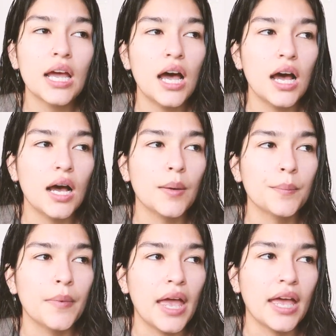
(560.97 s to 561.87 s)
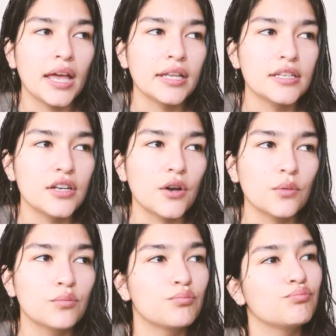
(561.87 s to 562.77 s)
and you
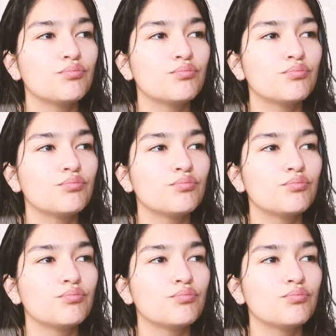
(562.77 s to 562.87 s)
know,